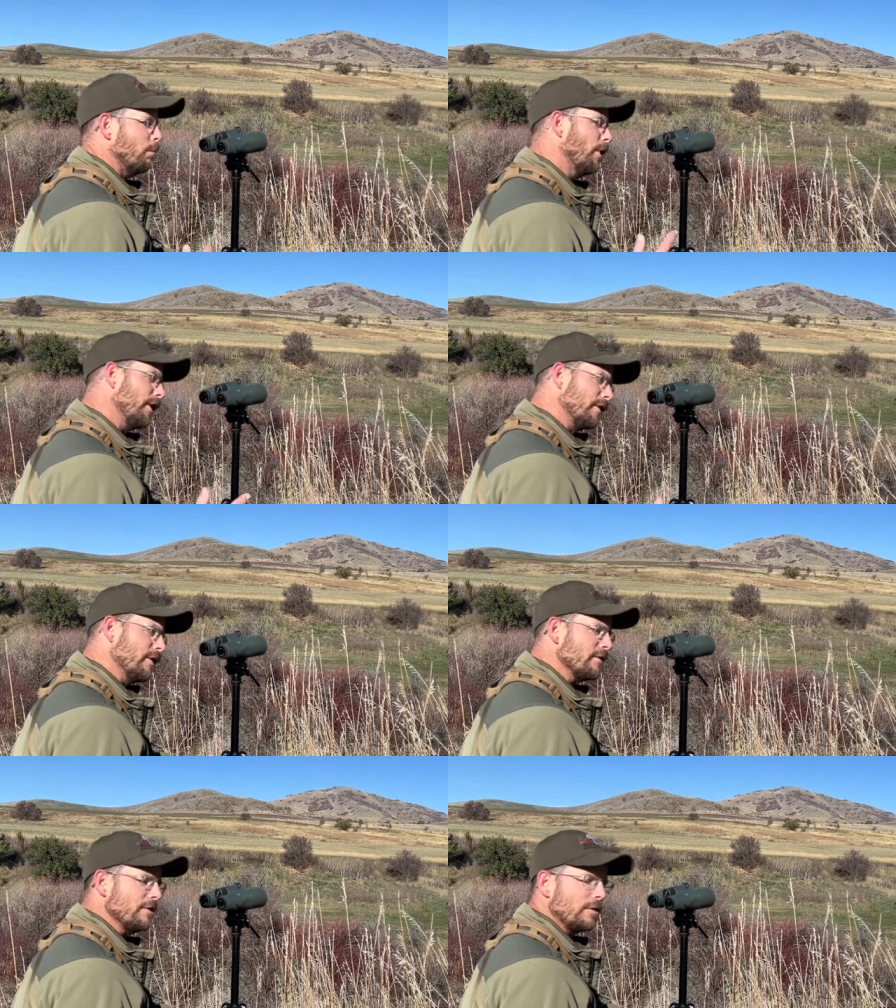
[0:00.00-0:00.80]
But it
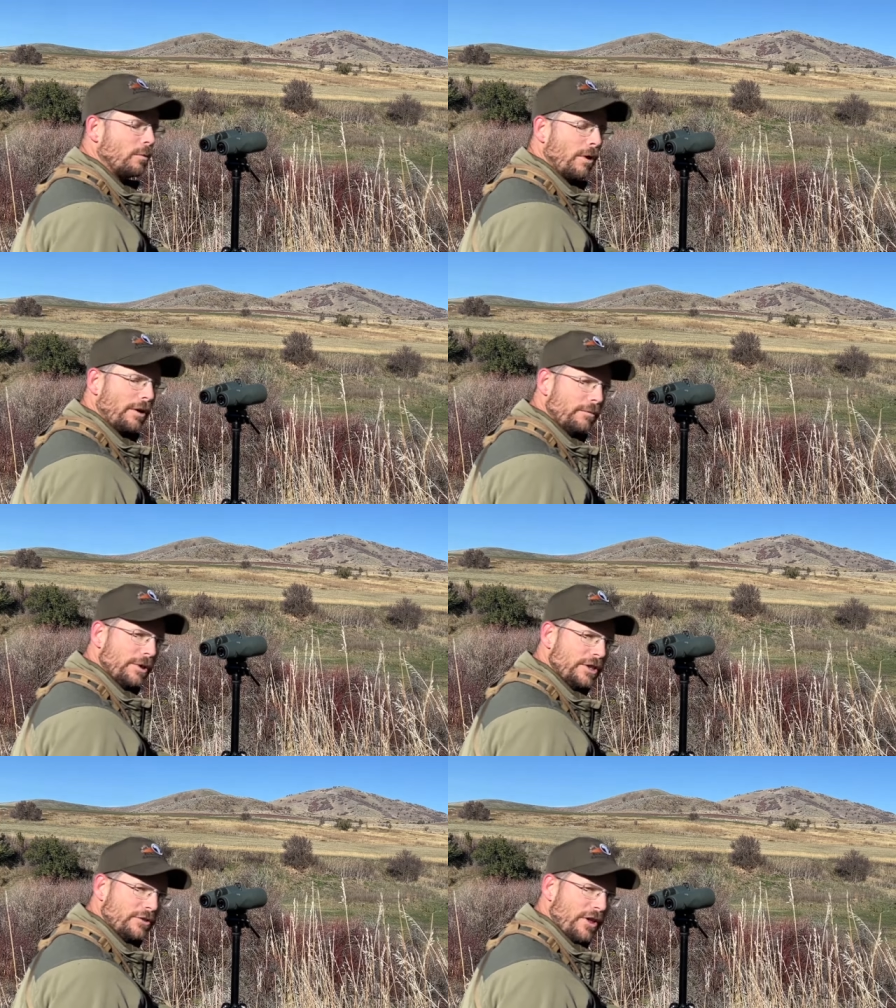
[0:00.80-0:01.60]
doesn't quite
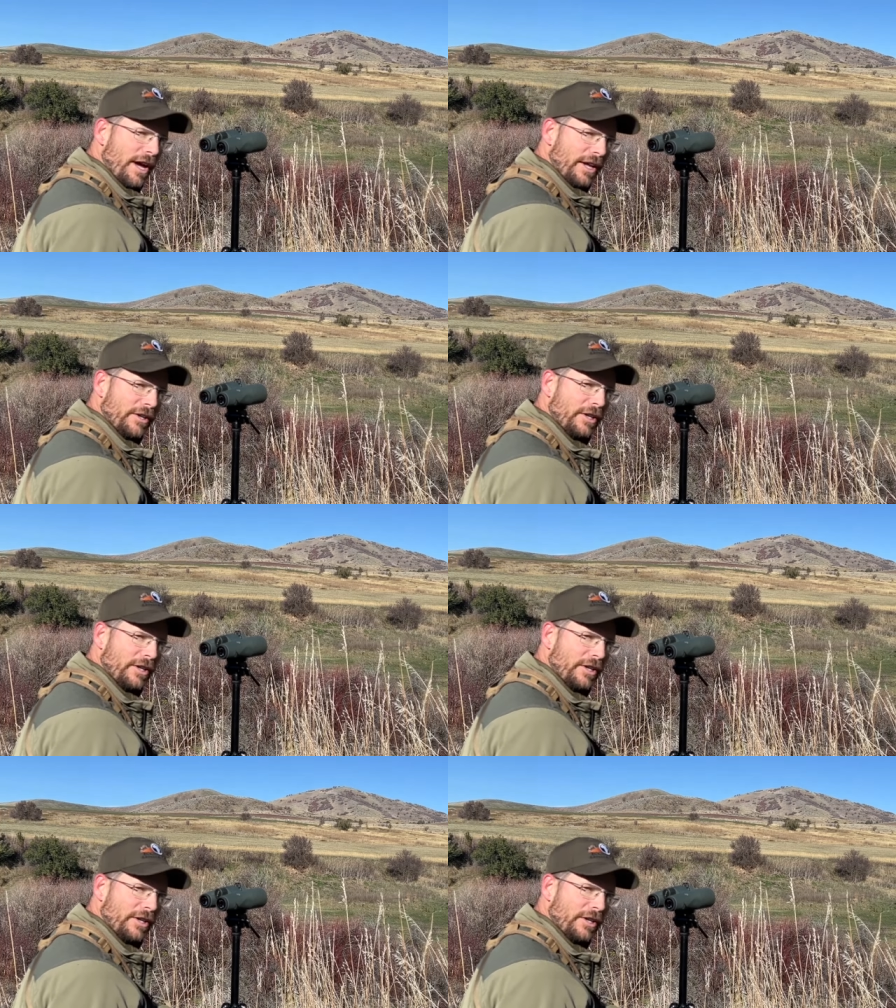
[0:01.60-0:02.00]
reach that